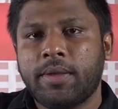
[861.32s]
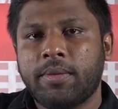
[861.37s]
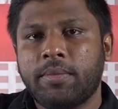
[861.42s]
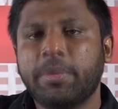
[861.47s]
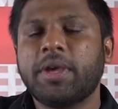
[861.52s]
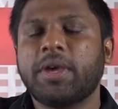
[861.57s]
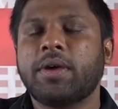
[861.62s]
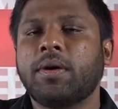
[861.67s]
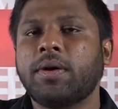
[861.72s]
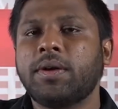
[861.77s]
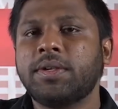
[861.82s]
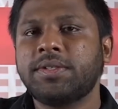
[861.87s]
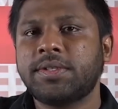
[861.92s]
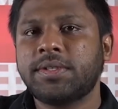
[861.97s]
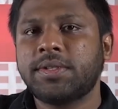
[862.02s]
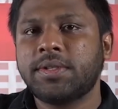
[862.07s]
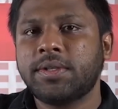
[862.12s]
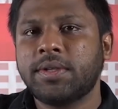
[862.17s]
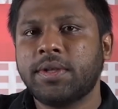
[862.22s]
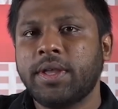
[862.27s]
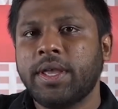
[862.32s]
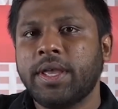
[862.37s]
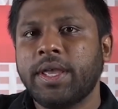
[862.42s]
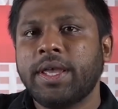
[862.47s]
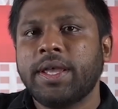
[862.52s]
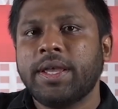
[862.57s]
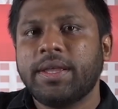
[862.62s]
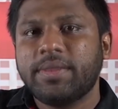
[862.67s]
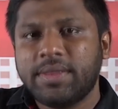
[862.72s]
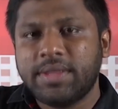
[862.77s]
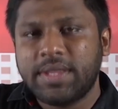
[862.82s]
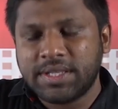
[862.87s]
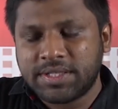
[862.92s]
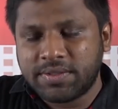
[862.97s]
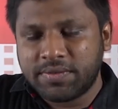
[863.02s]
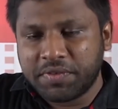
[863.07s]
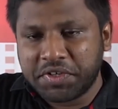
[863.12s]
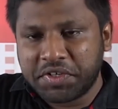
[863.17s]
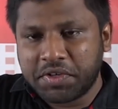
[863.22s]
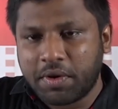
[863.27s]
Because
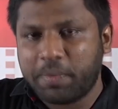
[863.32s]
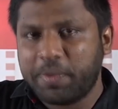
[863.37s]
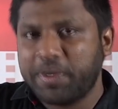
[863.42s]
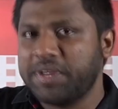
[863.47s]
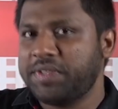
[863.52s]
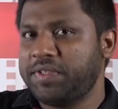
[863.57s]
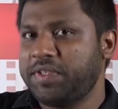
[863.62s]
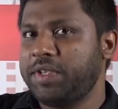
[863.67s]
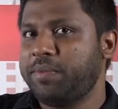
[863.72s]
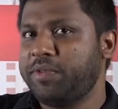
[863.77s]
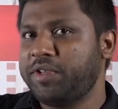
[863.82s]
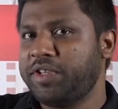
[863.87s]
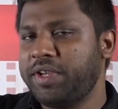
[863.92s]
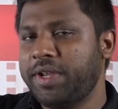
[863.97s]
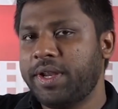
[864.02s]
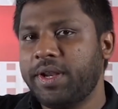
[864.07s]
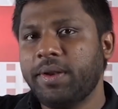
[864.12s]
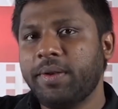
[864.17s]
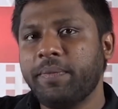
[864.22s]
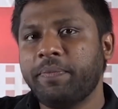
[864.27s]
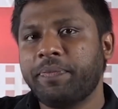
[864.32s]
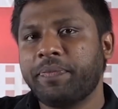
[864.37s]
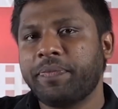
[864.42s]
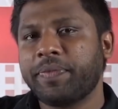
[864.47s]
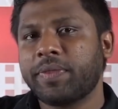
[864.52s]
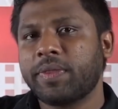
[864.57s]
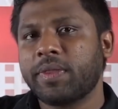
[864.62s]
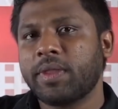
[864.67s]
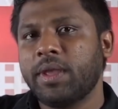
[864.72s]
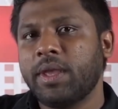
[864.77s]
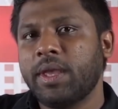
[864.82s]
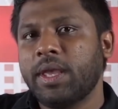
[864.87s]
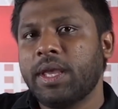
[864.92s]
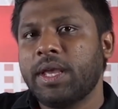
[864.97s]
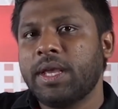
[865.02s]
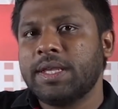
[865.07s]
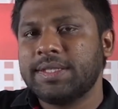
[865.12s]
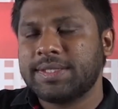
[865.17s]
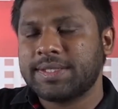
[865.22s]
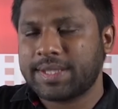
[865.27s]
this visual perception
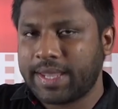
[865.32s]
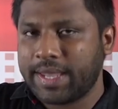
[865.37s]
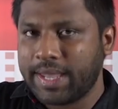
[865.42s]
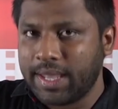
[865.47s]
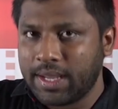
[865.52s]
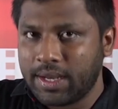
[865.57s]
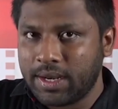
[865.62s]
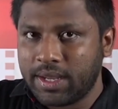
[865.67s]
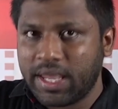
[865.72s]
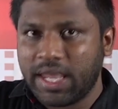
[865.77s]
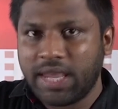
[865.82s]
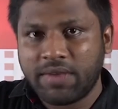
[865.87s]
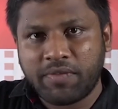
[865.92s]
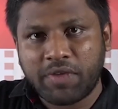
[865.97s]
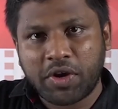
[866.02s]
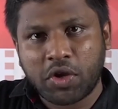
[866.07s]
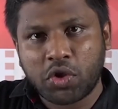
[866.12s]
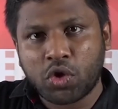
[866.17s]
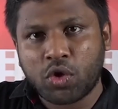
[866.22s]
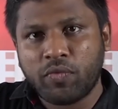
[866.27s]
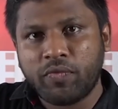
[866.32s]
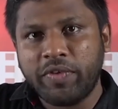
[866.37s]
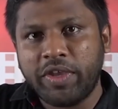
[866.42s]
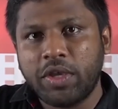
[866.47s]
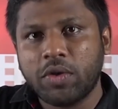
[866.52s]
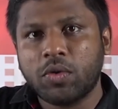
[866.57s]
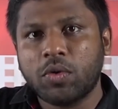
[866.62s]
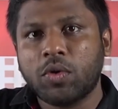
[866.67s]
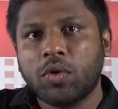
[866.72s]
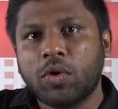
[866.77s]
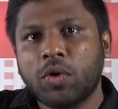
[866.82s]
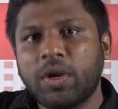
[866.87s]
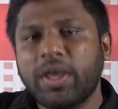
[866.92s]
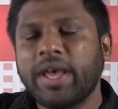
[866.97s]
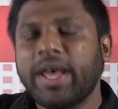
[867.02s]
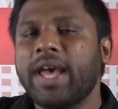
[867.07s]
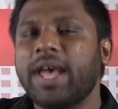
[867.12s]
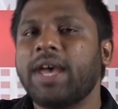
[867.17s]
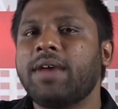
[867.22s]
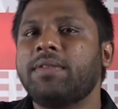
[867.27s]
skill, even though we all
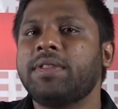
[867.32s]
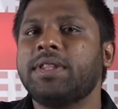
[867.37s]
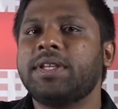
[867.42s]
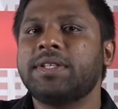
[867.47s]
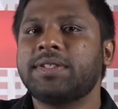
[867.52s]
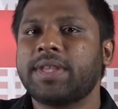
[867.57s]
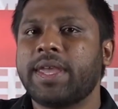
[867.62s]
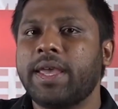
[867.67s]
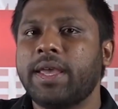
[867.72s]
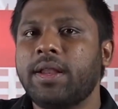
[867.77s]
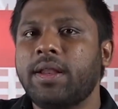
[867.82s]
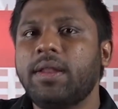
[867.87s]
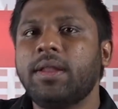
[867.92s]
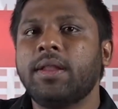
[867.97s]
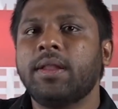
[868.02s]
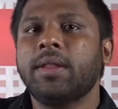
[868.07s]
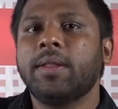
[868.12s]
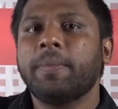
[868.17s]
have this skill,